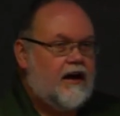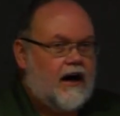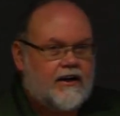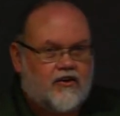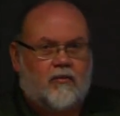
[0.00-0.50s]

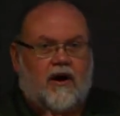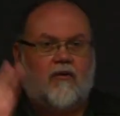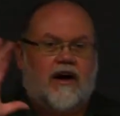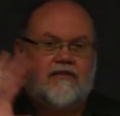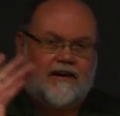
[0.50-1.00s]
I told my
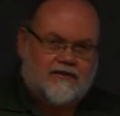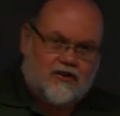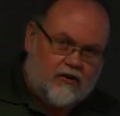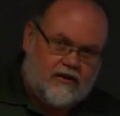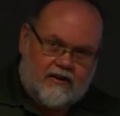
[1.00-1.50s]
wife I was
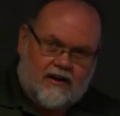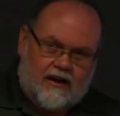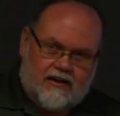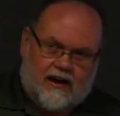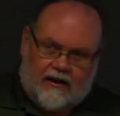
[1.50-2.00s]
going
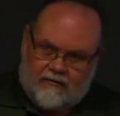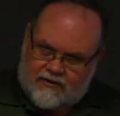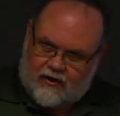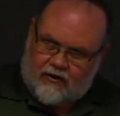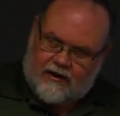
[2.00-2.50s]

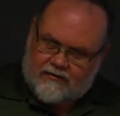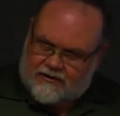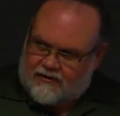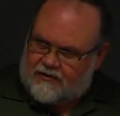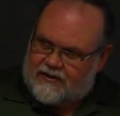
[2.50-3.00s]

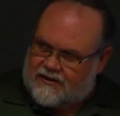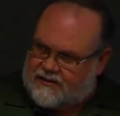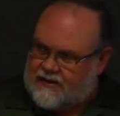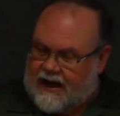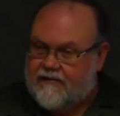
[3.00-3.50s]
to
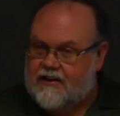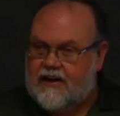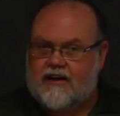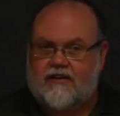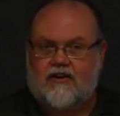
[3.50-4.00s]
have it
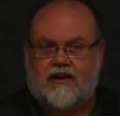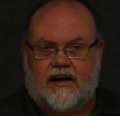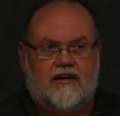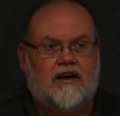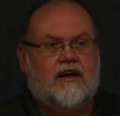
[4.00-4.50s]
taken a look
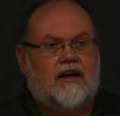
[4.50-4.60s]
at.